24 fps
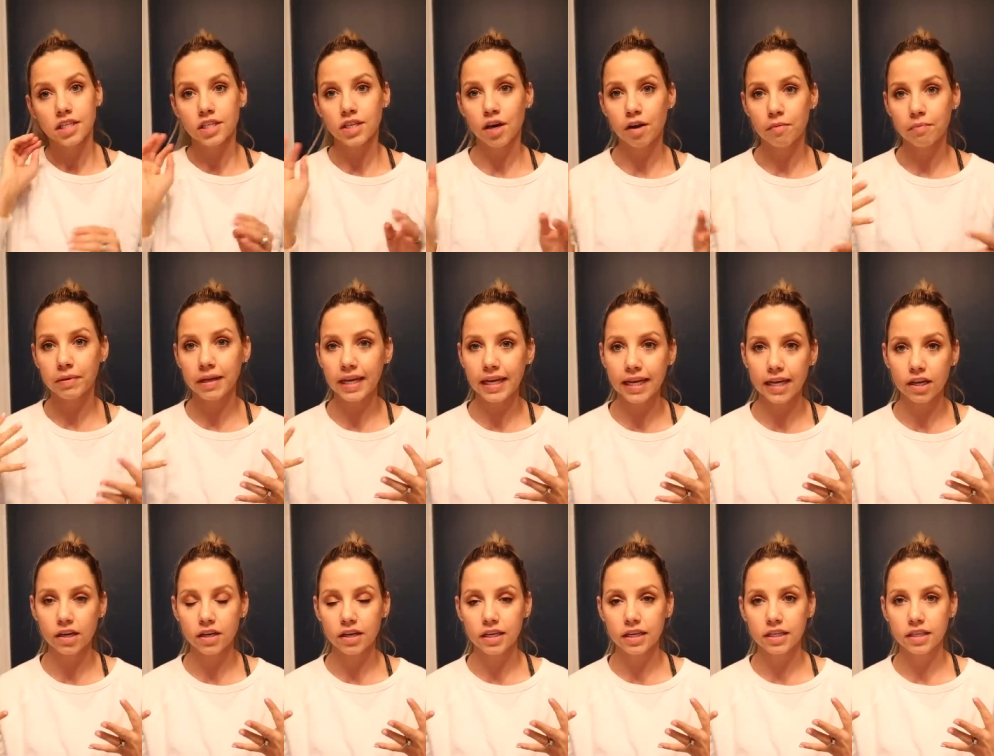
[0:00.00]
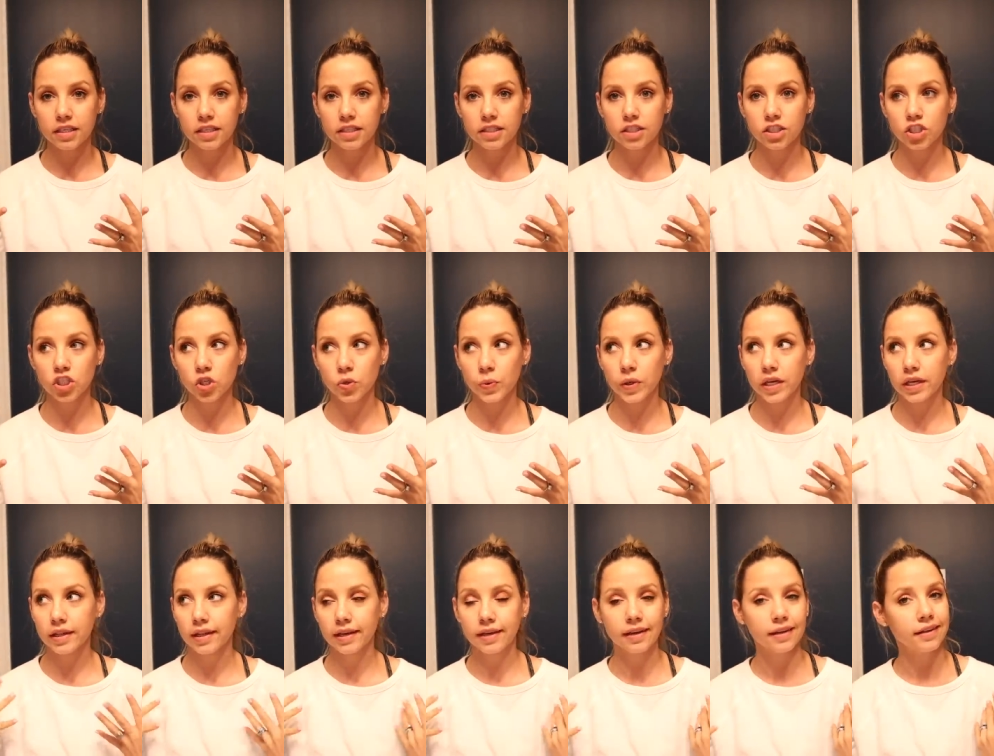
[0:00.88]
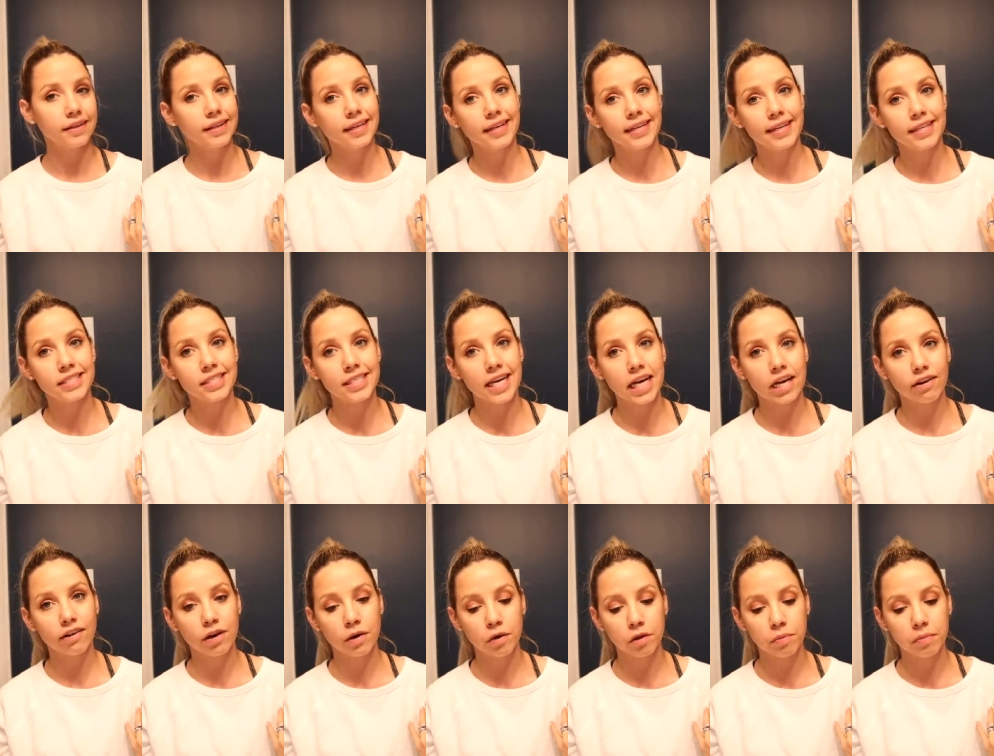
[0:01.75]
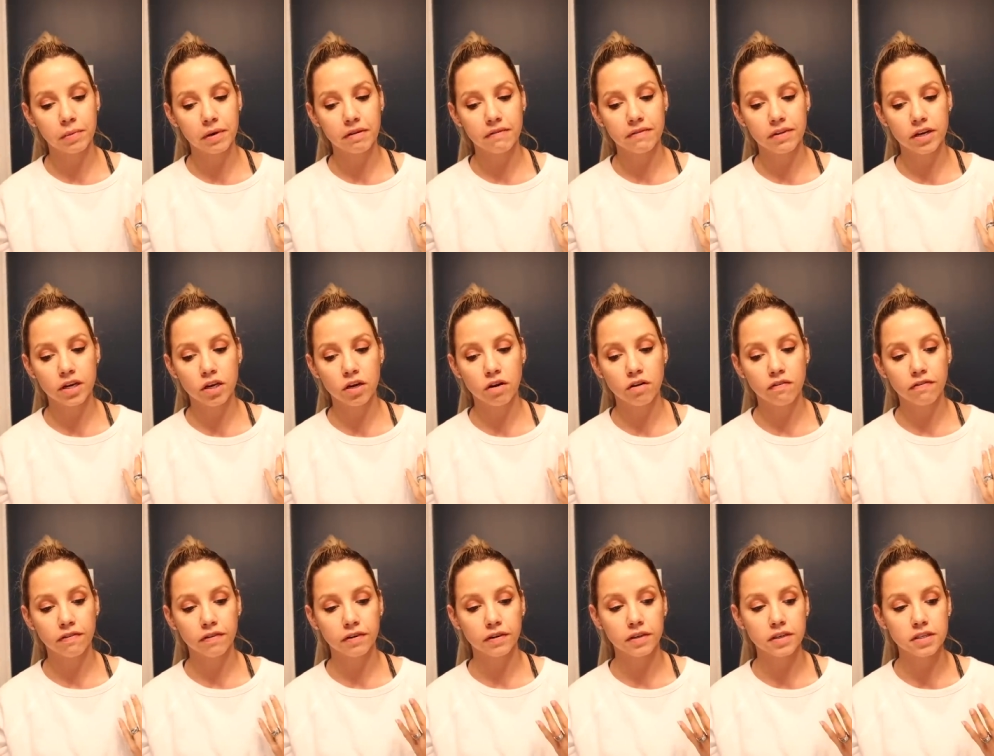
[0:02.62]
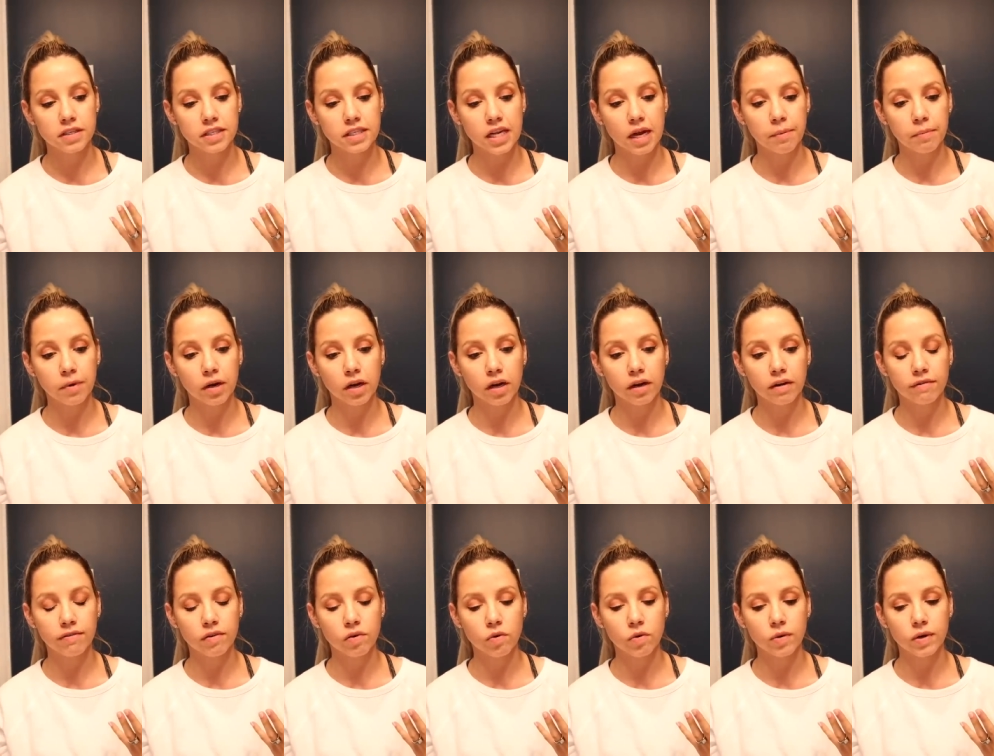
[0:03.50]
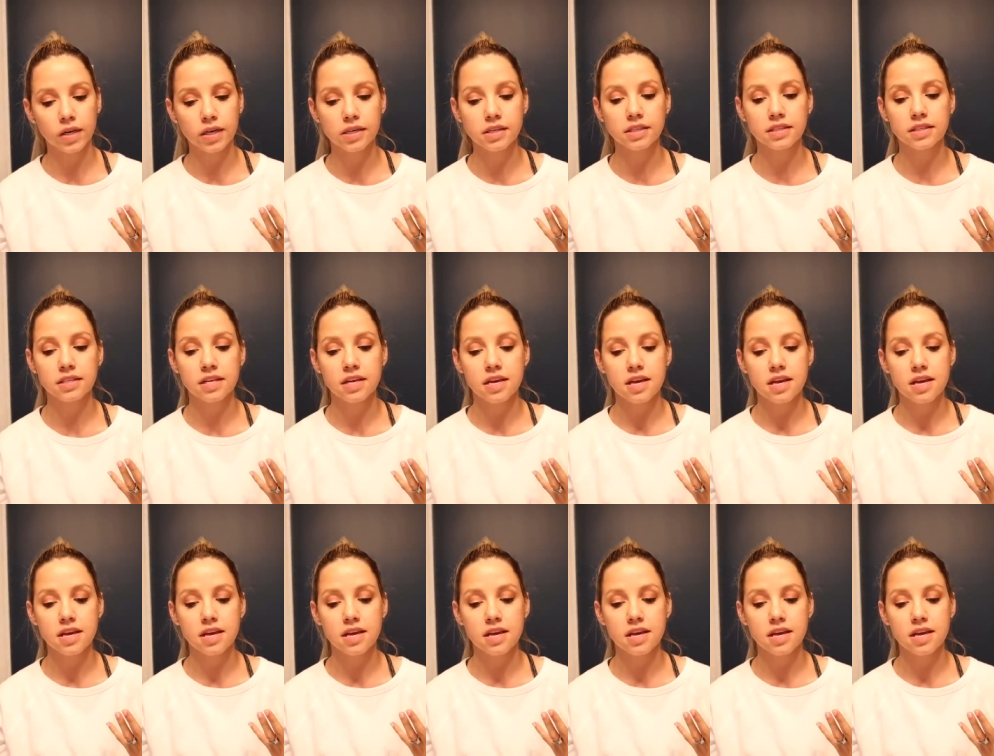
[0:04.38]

So I'm planning on doing like a clean and decorate with me video for summer, of course.